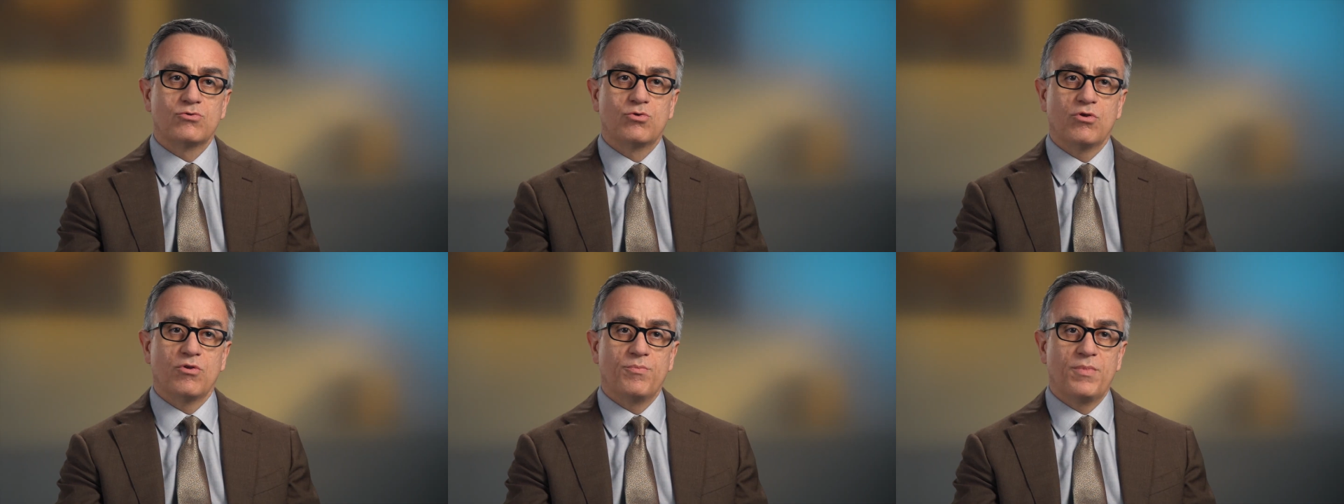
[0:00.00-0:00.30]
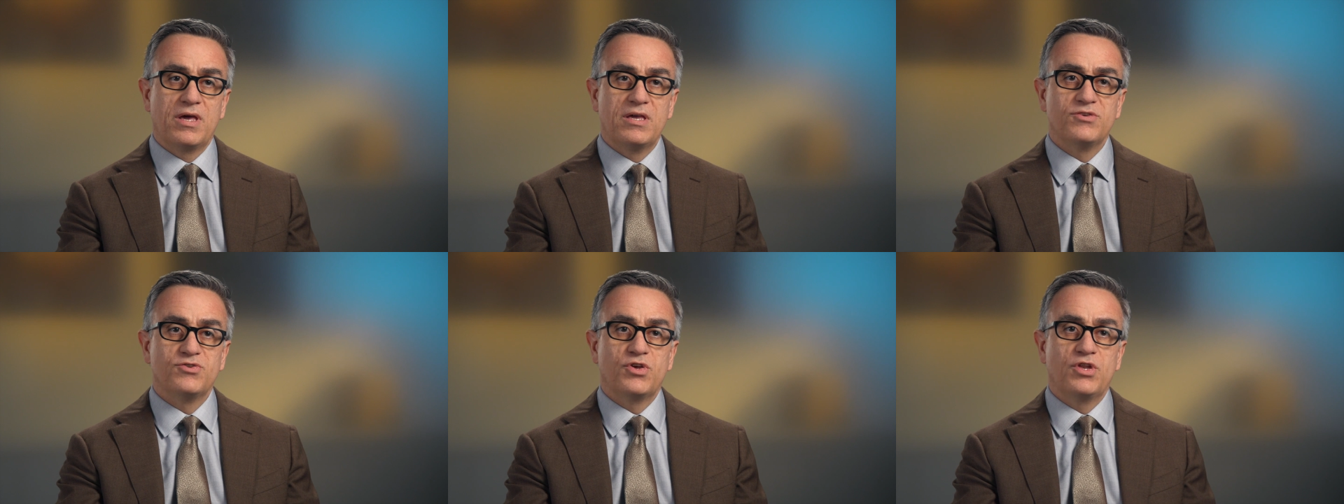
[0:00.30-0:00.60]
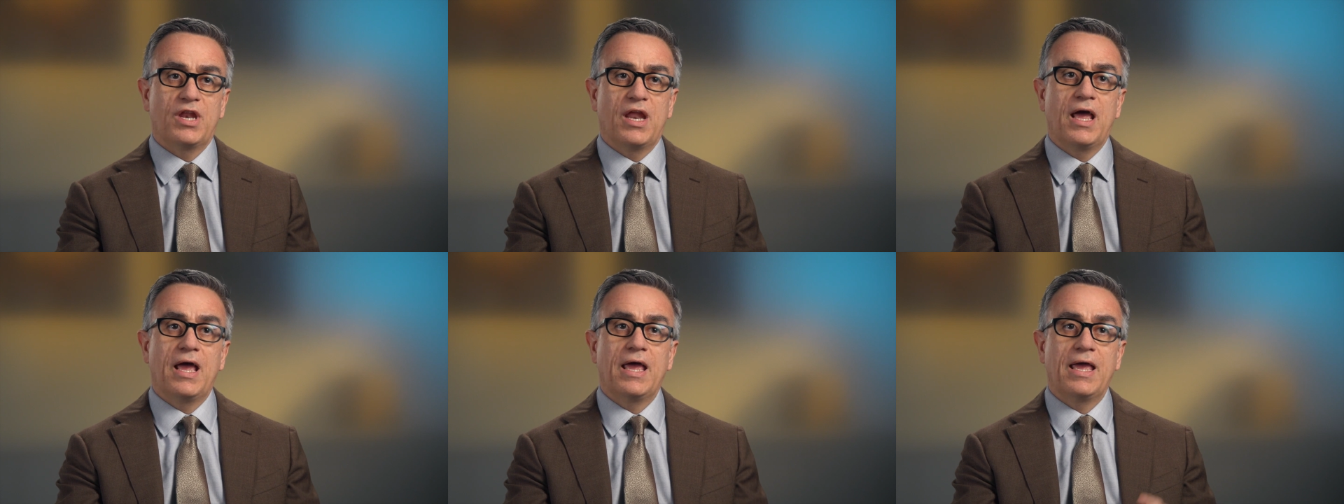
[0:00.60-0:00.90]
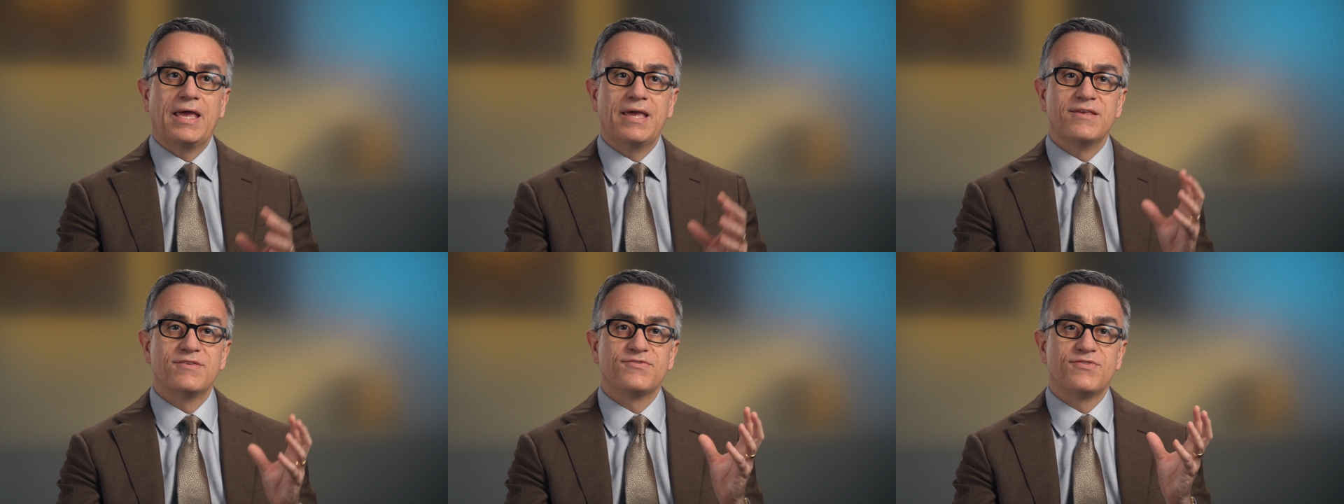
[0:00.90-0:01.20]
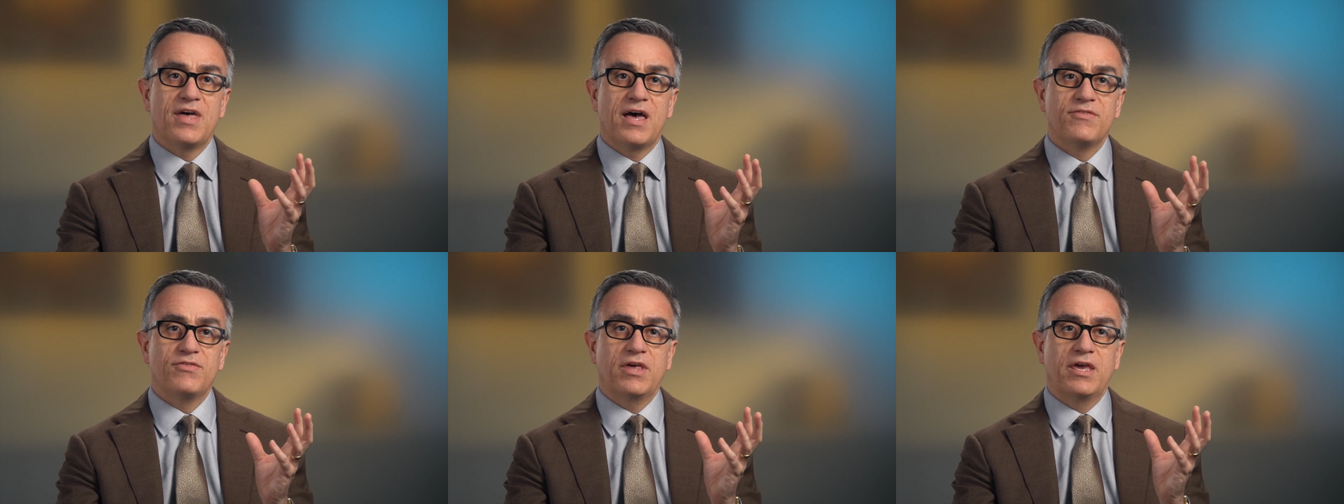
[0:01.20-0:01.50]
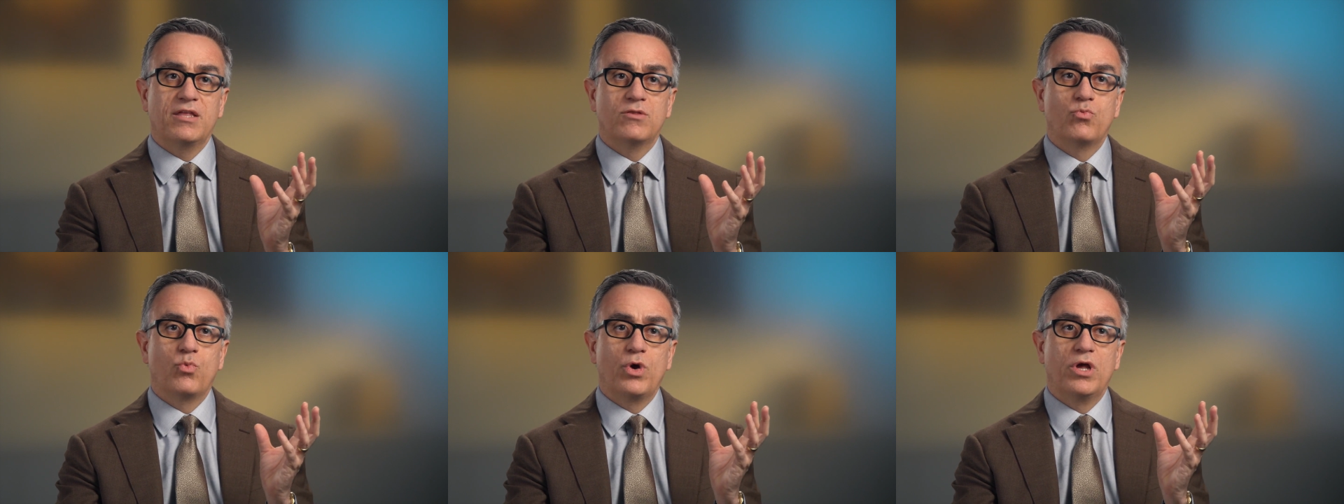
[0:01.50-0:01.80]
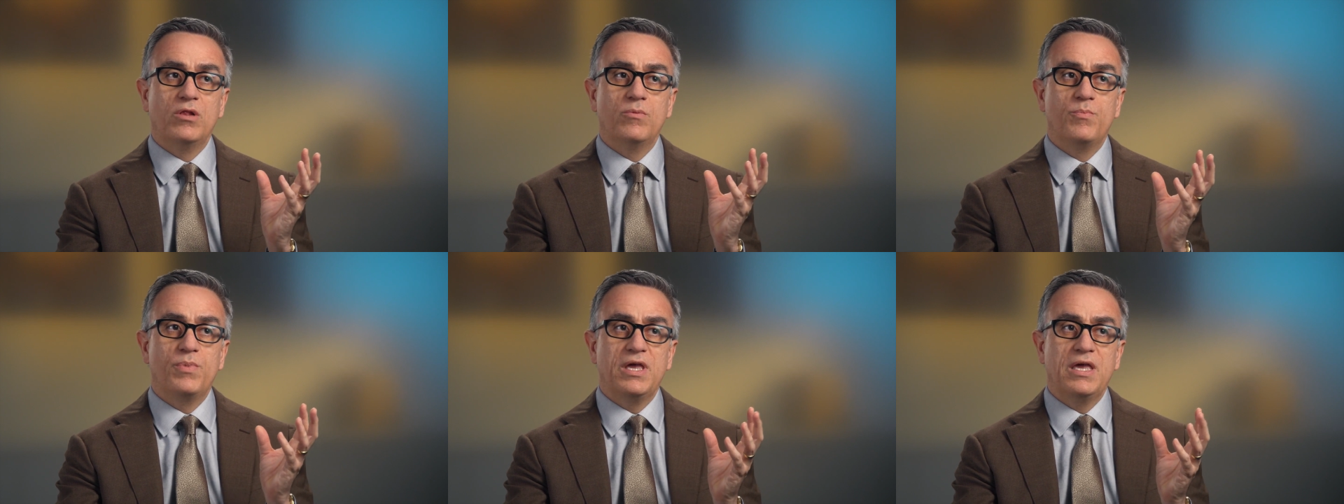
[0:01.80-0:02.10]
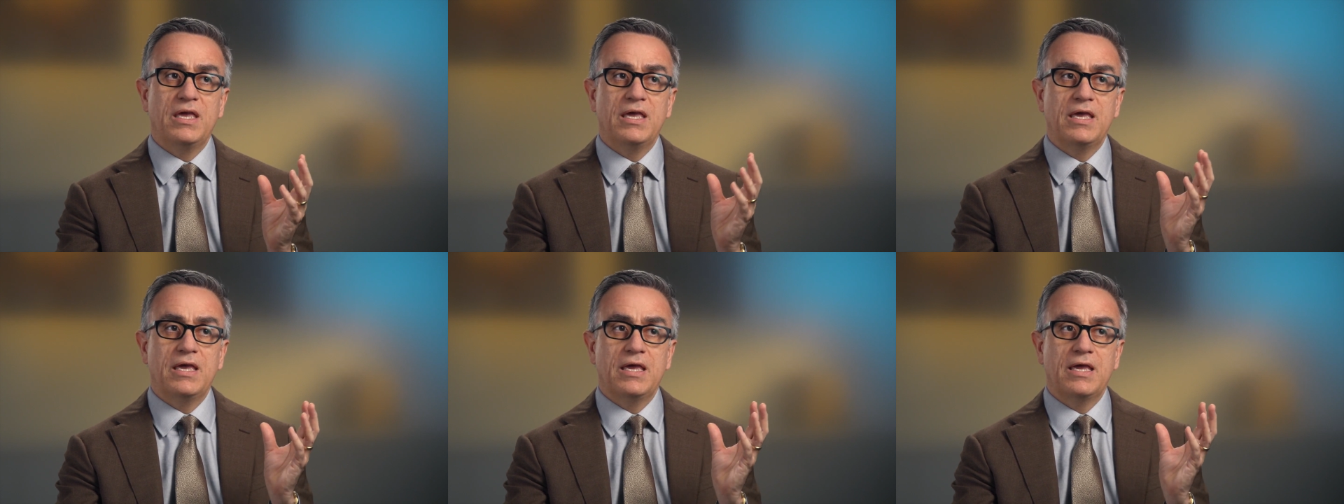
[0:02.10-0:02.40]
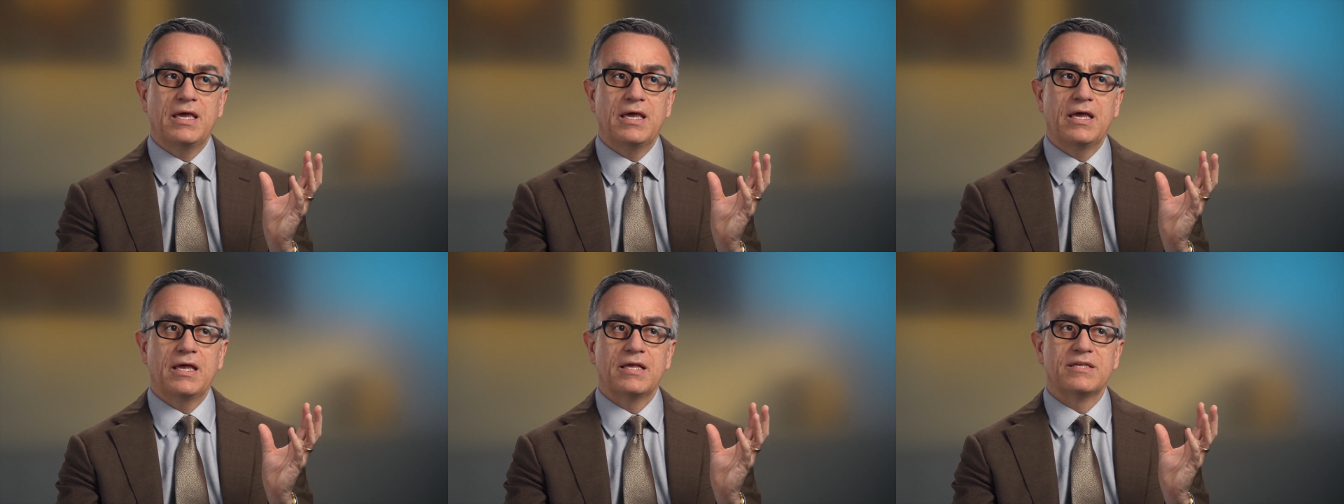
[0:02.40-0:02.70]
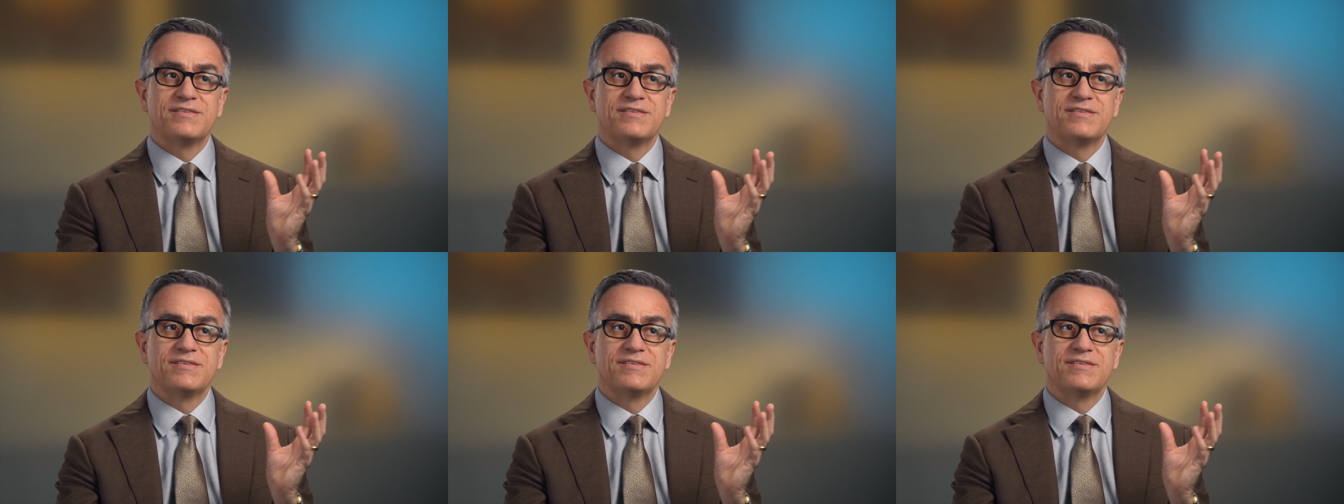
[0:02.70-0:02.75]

School of Medicine is that it will be